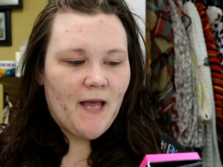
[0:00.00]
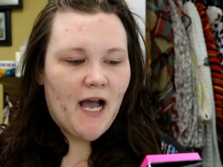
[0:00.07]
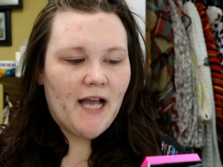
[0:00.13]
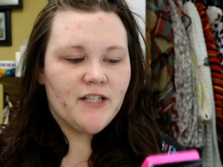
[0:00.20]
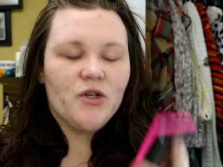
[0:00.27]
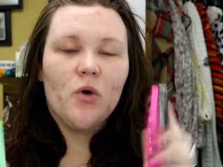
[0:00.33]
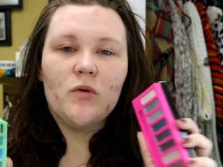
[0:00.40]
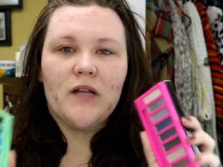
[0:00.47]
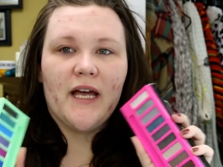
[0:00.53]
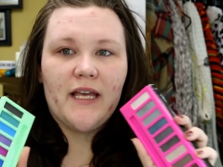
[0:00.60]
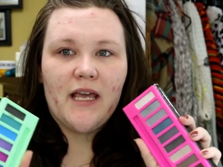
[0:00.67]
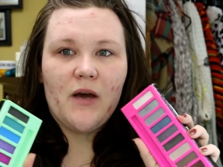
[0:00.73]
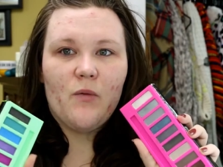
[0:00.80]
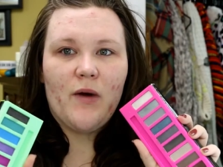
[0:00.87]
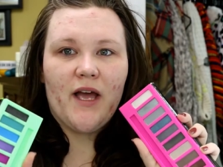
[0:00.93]
I don't
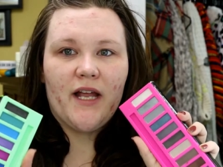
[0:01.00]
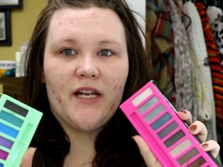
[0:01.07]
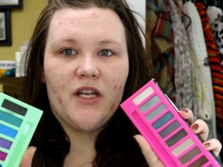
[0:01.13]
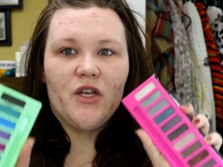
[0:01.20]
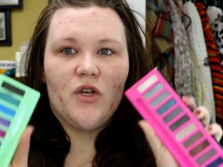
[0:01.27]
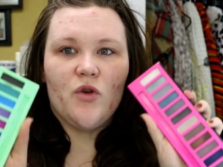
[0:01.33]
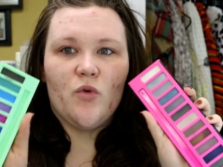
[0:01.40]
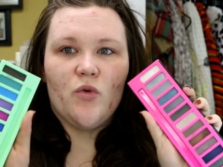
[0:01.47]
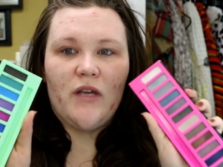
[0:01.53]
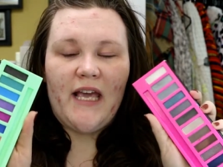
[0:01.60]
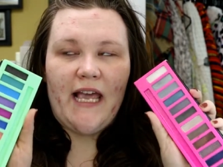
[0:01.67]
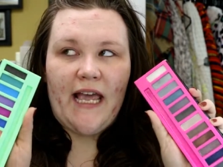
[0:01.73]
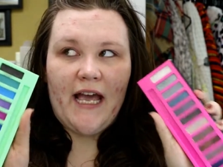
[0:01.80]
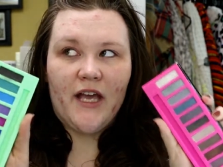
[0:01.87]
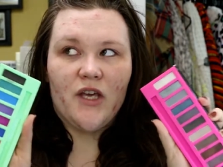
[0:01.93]
like it when you
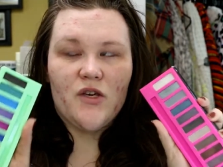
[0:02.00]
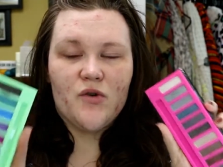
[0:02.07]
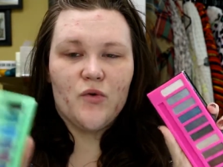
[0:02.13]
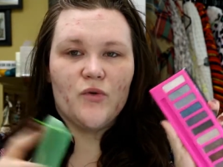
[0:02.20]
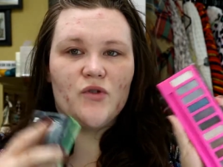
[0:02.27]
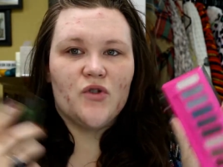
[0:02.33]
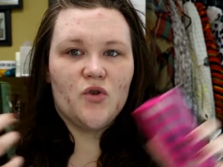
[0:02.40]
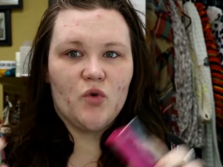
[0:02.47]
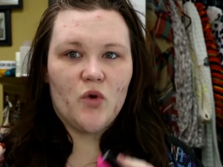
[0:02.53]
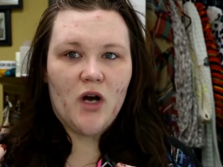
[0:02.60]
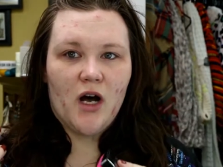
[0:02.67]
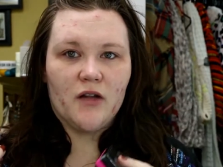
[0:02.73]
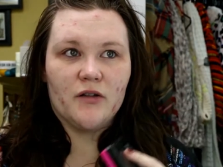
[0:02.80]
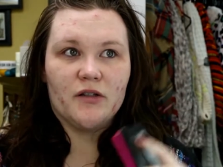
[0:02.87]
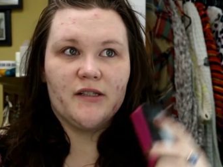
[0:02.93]
can't use two
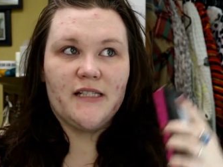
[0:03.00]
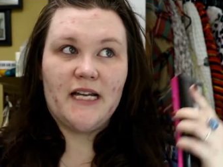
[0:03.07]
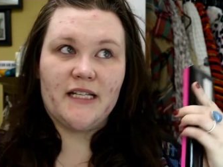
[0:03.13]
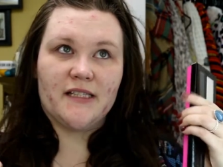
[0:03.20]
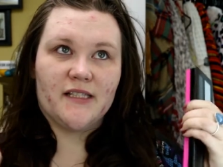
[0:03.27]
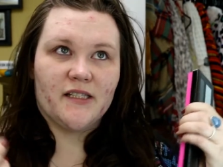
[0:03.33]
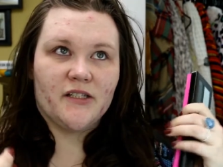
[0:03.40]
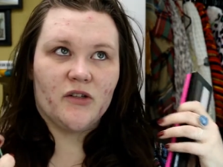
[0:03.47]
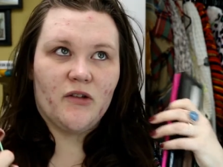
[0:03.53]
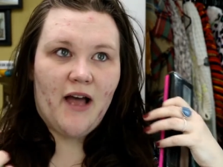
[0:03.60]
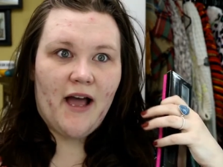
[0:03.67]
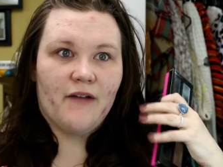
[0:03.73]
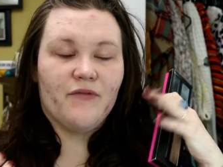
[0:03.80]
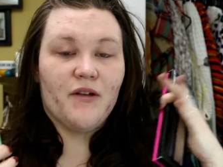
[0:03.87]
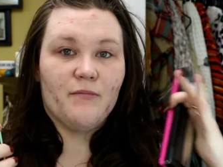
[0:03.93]
colors and still
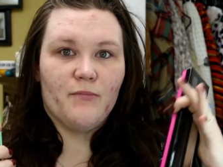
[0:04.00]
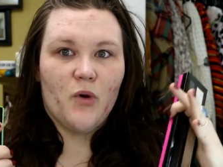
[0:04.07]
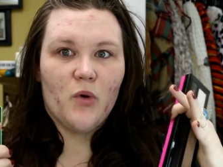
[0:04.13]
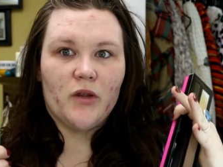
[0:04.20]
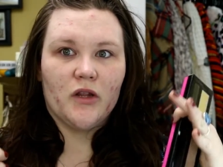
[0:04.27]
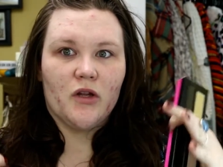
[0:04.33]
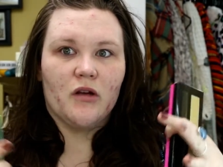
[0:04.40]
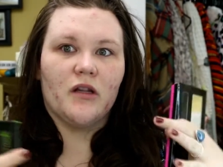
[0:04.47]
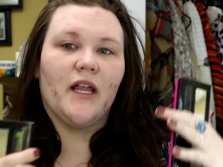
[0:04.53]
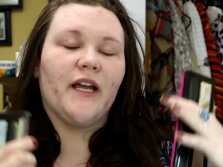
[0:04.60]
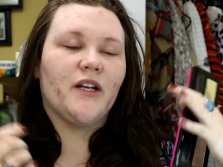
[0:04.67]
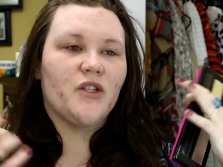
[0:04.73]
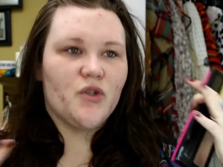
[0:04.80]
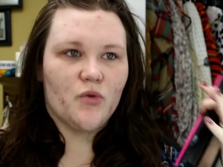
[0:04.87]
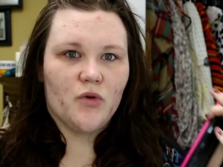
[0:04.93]
have them both look
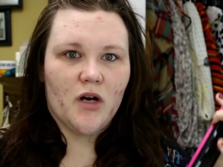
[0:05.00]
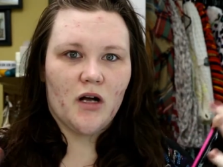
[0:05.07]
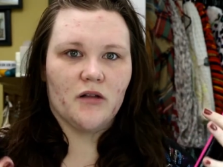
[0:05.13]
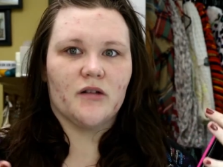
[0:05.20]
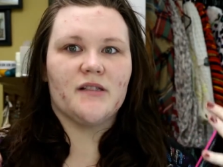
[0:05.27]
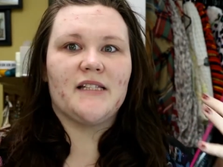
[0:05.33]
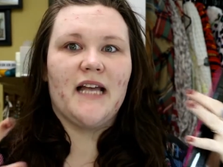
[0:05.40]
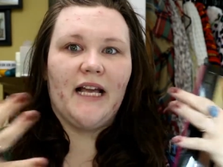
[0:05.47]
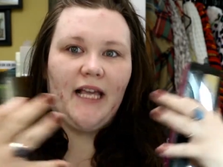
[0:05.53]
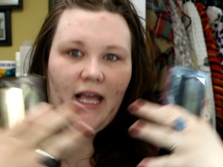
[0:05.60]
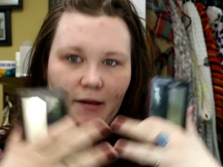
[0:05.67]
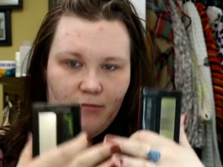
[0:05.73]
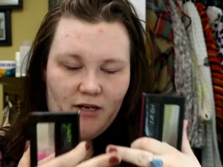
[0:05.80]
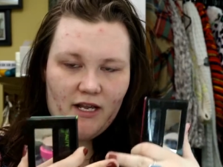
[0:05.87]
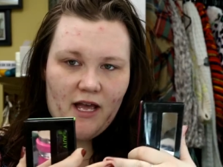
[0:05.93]
like two colors that
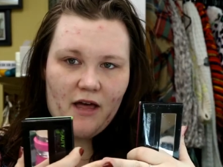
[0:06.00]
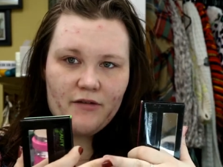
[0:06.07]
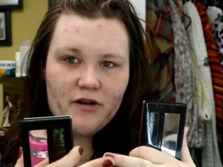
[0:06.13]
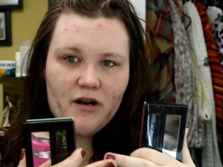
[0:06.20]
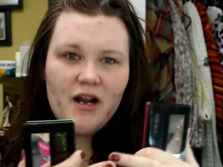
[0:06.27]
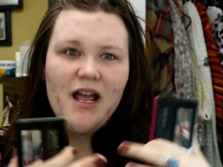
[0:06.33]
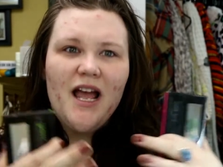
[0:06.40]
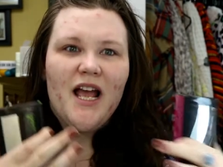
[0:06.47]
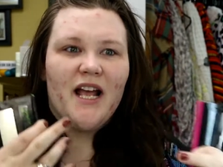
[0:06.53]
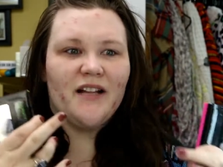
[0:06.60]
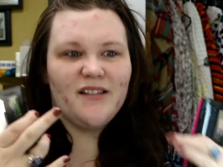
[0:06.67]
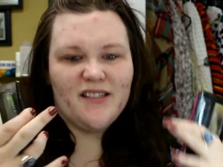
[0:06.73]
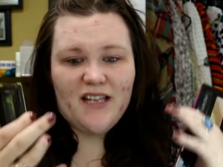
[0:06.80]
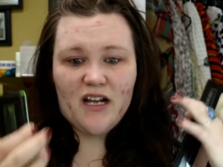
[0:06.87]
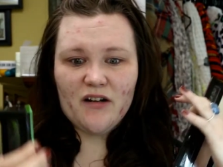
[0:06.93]
came together
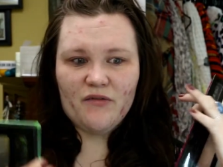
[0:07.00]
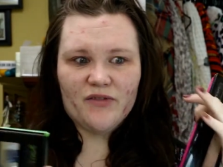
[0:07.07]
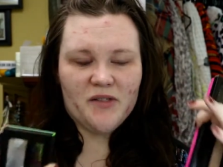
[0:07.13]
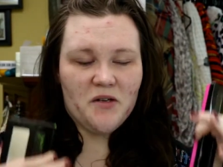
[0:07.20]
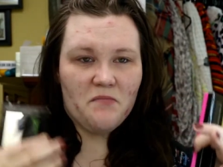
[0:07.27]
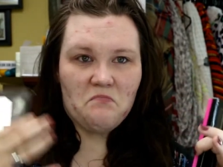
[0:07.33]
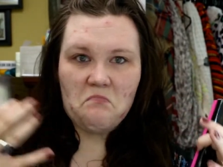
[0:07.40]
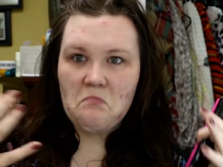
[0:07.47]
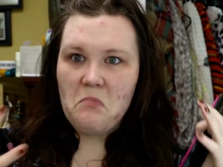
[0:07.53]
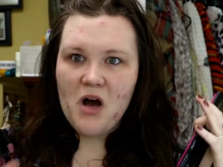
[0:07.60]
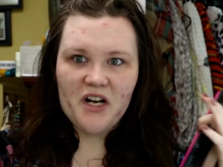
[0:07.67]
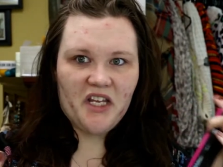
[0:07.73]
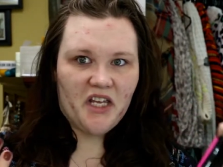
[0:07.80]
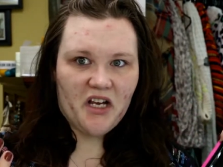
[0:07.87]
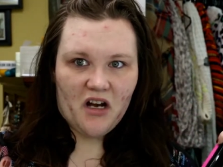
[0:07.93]
instead of some
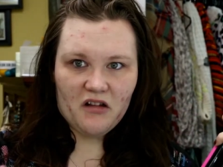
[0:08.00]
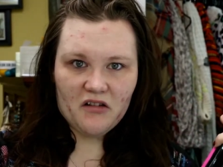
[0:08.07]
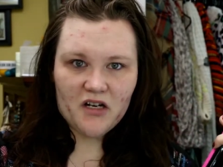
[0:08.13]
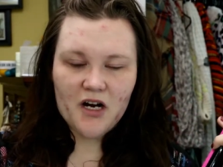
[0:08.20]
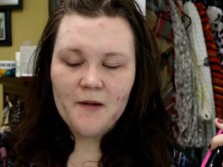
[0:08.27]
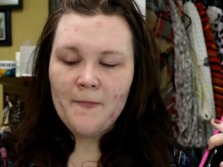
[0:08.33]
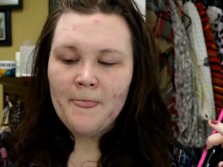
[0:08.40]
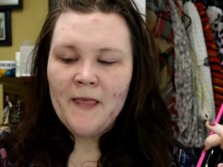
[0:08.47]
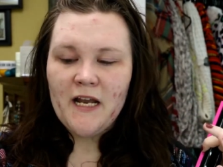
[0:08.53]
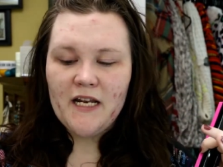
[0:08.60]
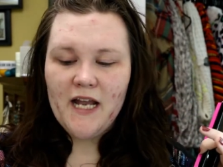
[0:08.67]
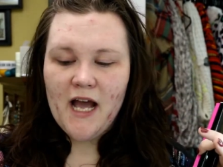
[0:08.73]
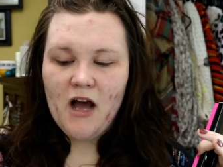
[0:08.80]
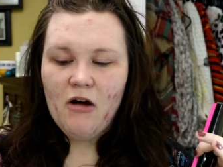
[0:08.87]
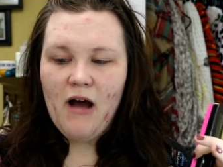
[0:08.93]
muddy color.
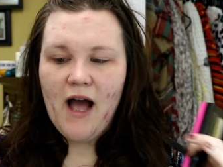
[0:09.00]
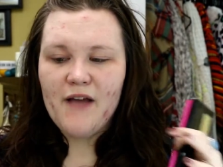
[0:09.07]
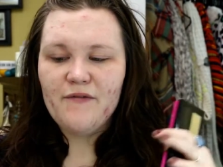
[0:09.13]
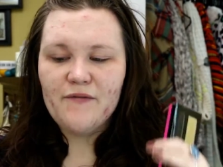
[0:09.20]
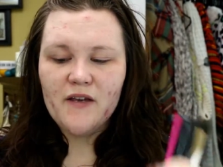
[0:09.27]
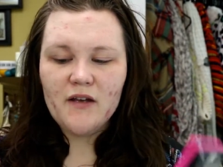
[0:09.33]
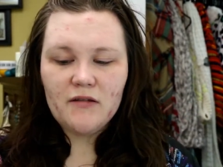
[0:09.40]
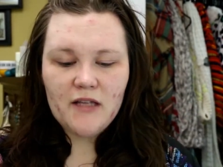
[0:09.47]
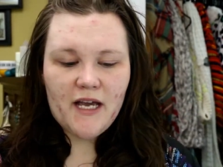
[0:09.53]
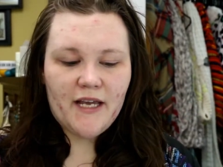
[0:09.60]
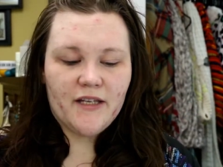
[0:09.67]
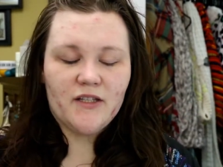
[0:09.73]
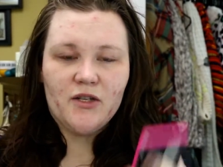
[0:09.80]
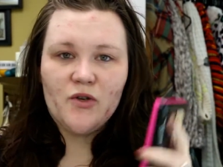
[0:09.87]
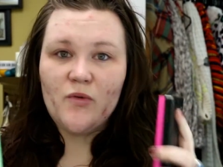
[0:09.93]
Now, I feel
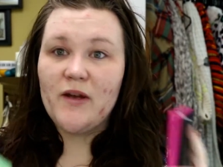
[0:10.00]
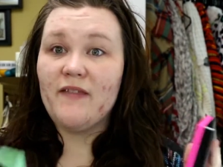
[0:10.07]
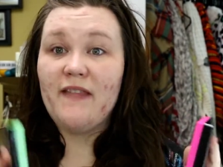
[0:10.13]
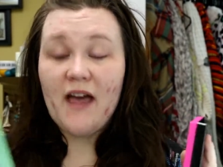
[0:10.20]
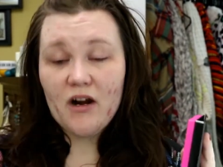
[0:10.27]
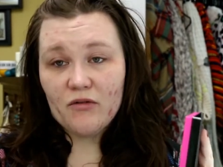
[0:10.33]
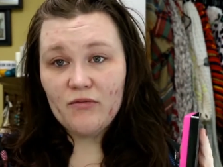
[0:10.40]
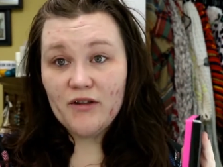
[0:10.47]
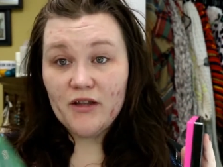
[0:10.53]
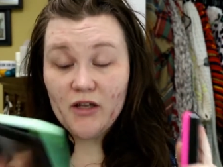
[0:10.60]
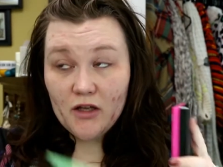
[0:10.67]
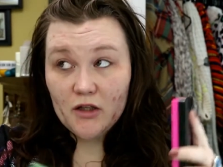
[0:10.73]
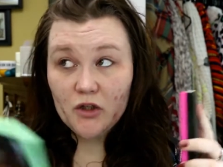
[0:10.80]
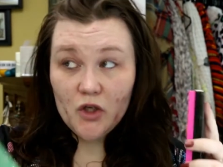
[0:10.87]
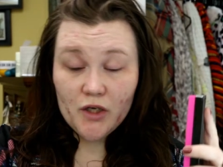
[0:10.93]
like too in that
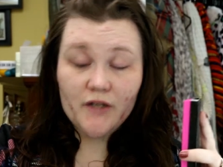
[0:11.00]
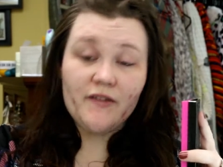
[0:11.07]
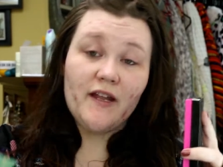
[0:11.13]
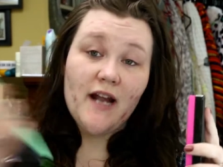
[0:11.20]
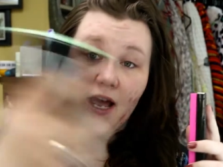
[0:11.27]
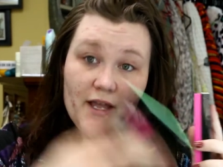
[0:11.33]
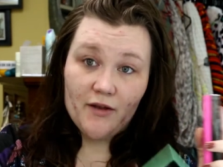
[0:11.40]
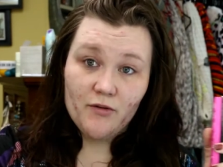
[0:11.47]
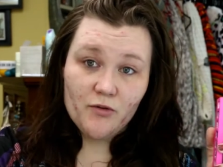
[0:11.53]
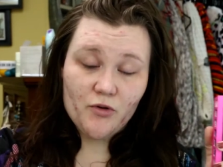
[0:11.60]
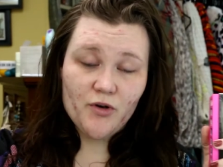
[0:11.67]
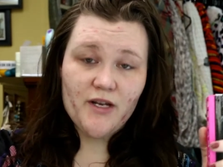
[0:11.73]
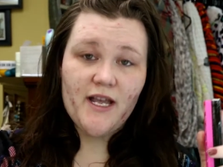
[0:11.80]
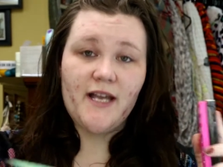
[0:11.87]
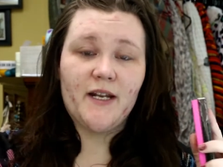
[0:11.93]
the look that I
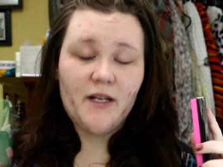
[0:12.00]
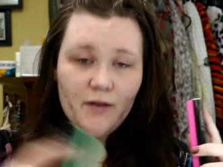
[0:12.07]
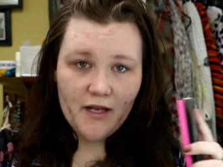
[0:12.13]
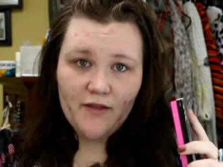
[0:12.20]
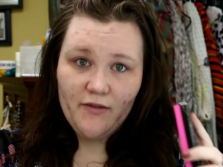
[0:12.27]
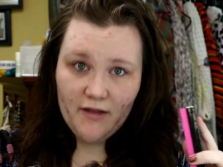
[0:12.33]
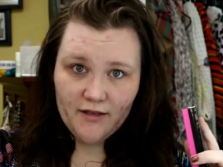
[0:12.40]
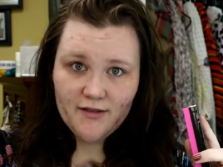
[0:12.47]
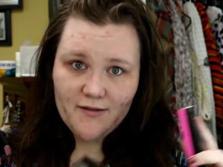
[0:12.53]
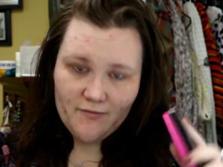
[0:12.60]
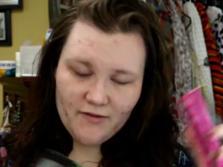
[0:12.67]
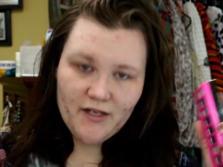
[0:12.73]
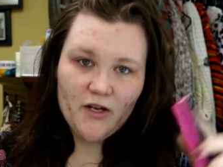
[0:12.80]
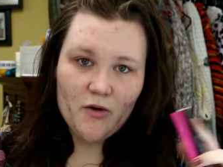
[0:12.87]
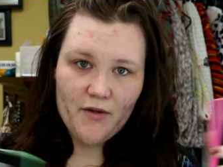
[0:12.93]
created in this
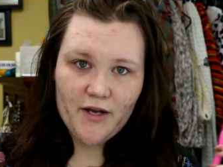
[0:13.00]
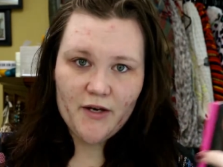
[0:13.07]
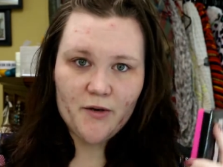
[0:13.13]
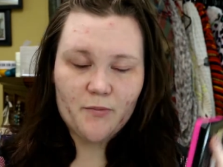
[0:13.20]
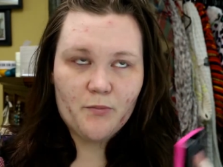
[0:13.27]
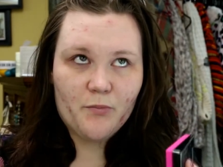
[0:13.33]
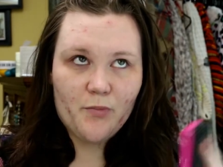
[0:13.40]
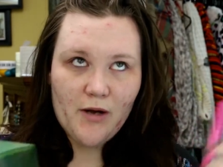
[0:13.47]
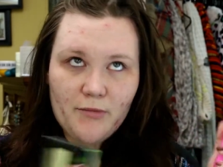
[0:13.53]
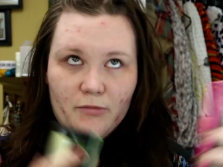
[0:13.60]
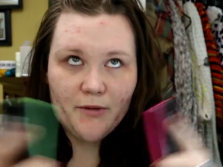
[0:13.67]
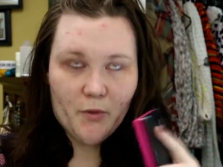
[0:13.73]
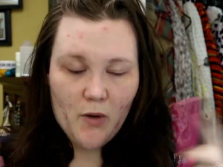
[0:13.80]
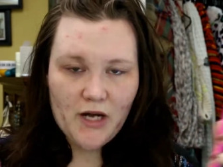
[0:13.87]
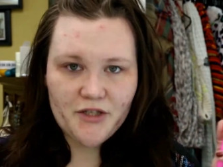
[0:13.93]
video that you're
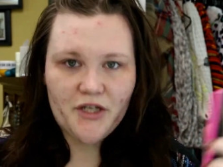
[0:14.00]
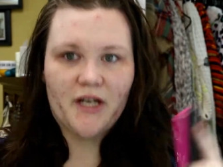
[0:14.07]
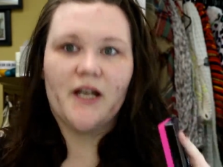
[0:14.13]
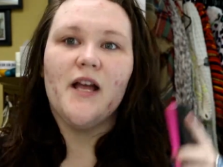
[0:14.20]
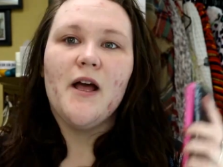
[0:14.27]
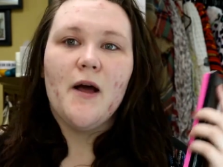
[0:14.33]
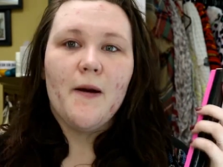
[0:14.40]
probably watching,